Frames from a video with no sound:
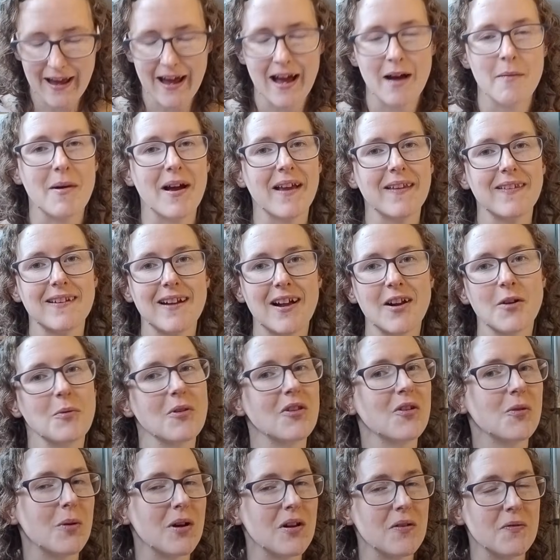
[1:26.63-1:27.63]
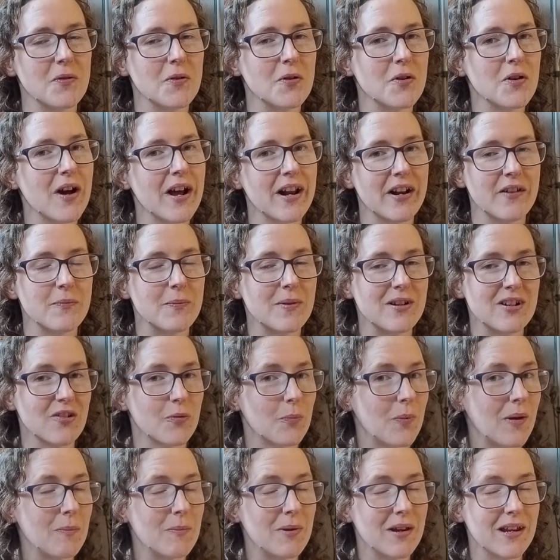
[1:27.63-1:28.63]
I started with 24 and I've
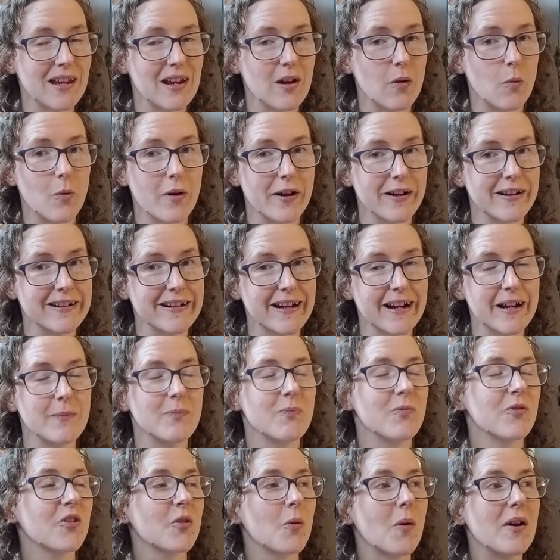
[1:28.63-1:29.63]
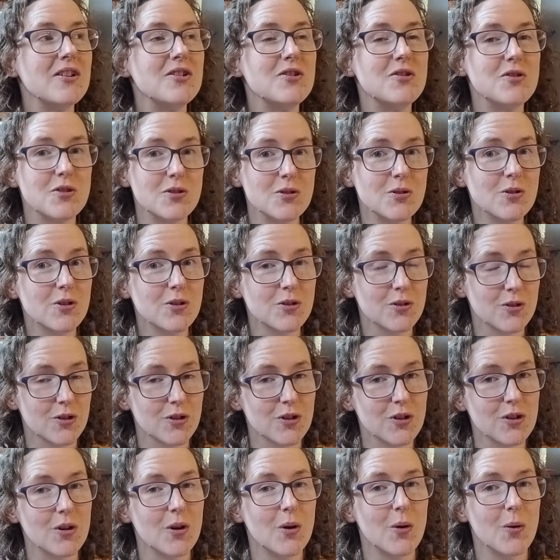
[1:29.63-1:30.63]
just been picking one a day. So I do not
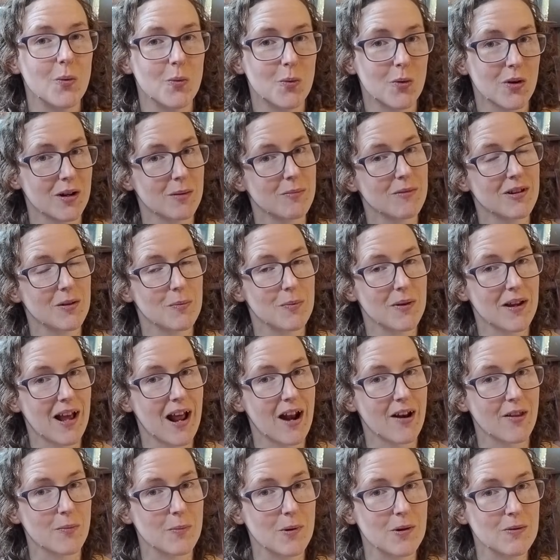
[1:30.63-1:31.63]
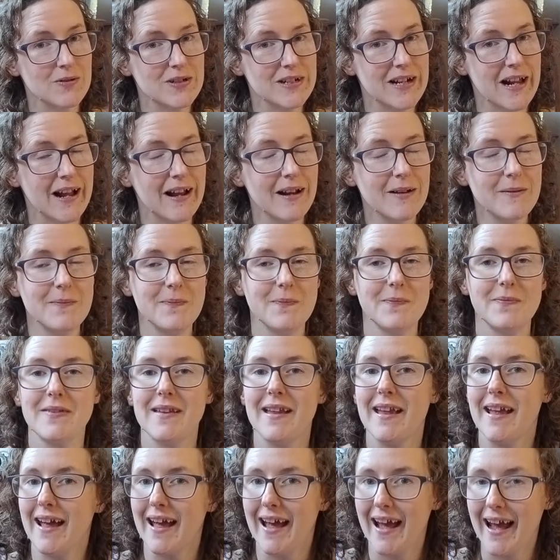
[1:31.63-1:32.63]
know what I'm going to pick out of the bowl today,
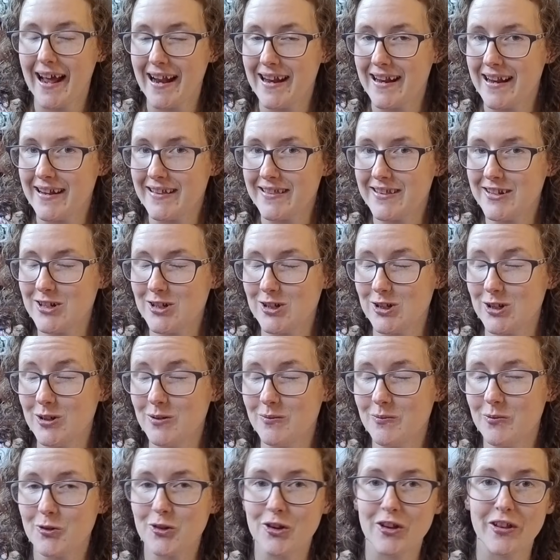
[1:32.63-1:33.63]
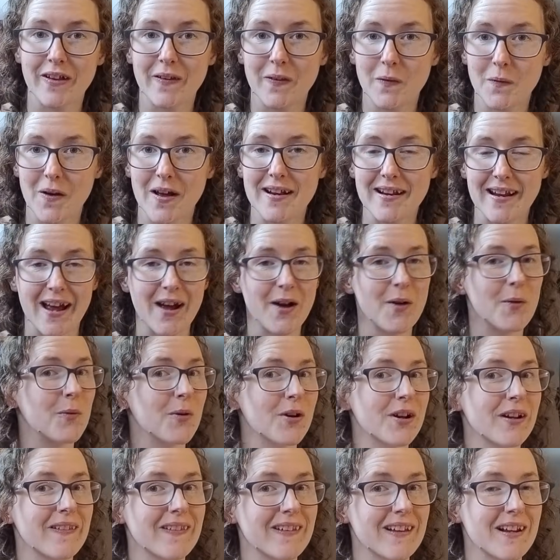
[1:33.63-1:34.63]
and neither do you. So let's find out
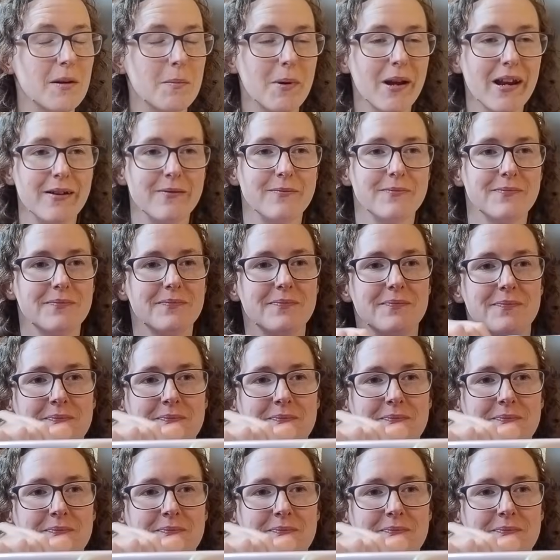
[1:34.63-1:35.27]
what it's going to be.